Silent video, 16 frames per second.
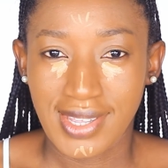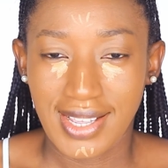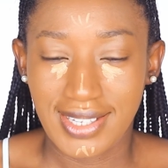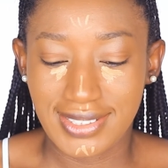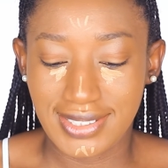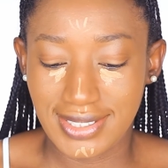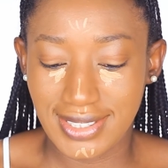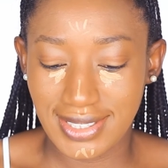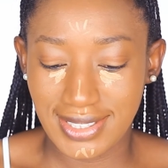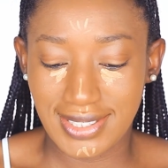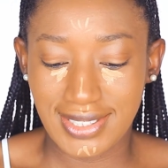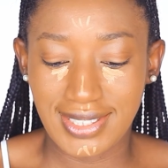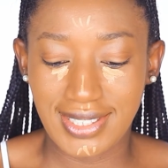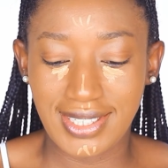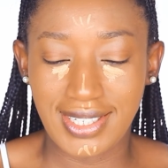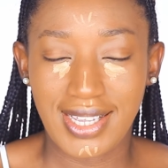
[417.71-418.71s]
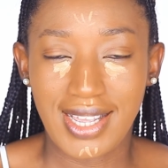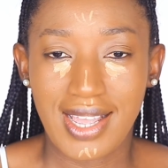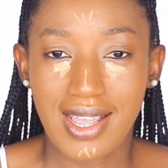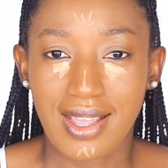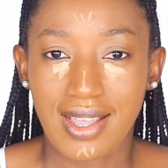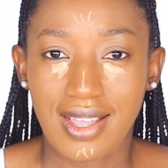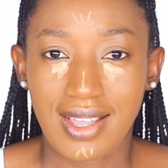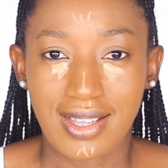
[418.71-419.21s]
As you can see,
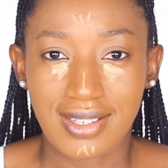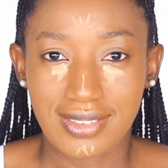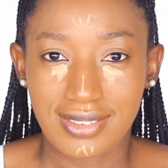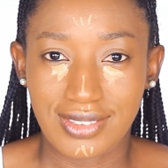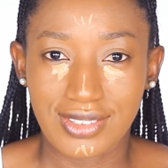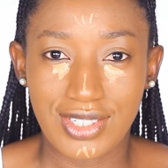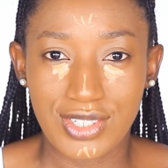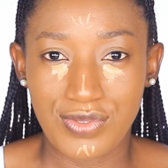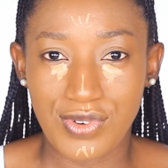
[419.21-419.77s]
just